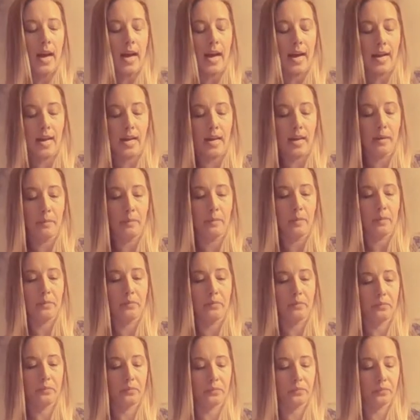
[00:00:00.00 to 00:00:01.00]

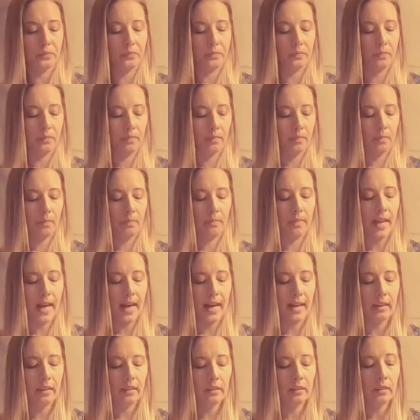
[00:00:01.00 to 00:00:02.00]

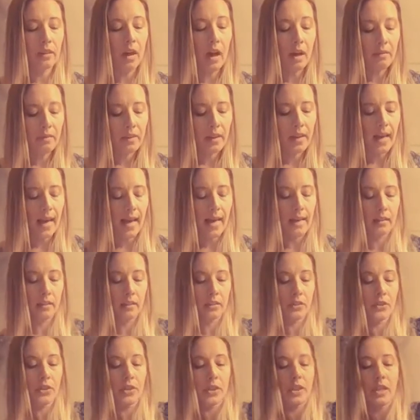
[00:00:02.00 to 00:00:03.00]
that loving
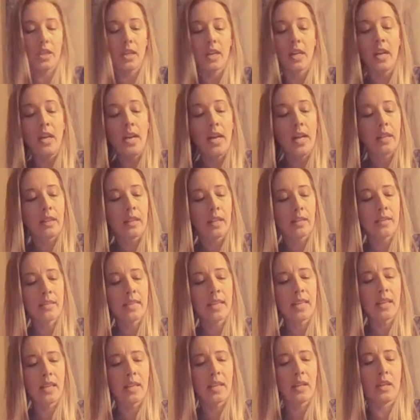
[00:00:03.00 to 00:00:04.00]
energy. Let's
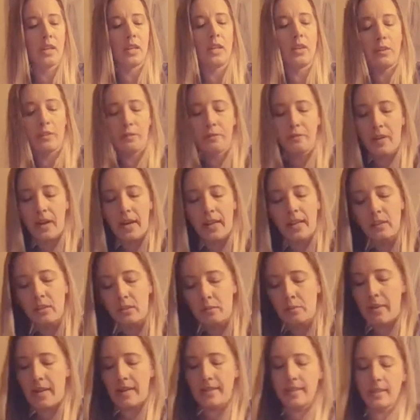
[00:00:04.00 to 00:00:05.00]
get a
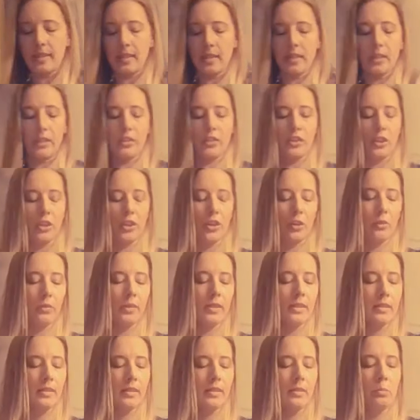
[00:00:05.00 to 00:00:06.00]
final message.
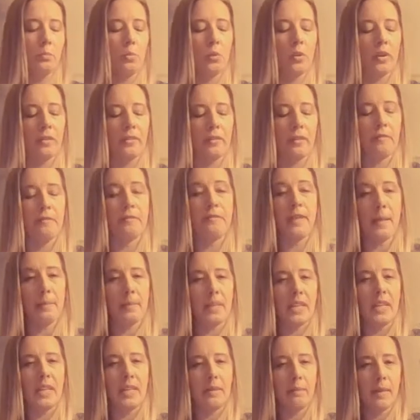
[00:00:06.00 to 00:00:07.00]
This is more of a
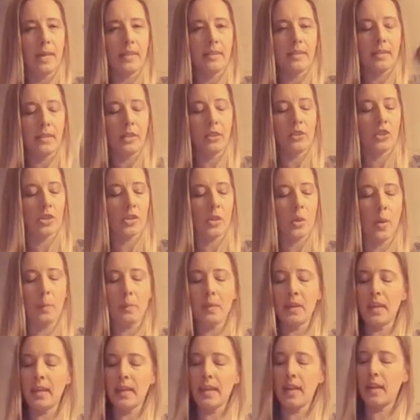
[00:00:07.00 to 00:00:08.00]
feminine message. So I'm
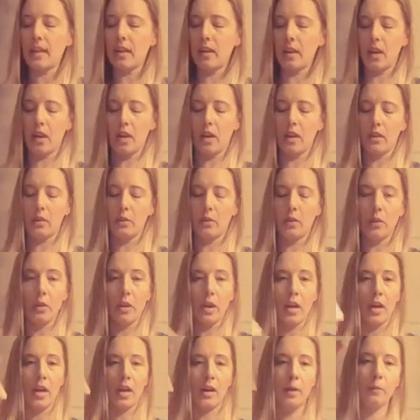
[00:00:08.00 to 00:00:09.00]
going to get
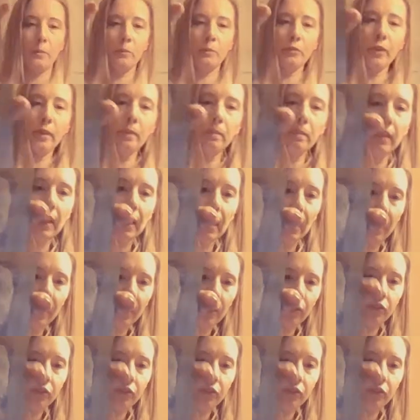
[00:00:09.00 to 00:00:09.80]
from the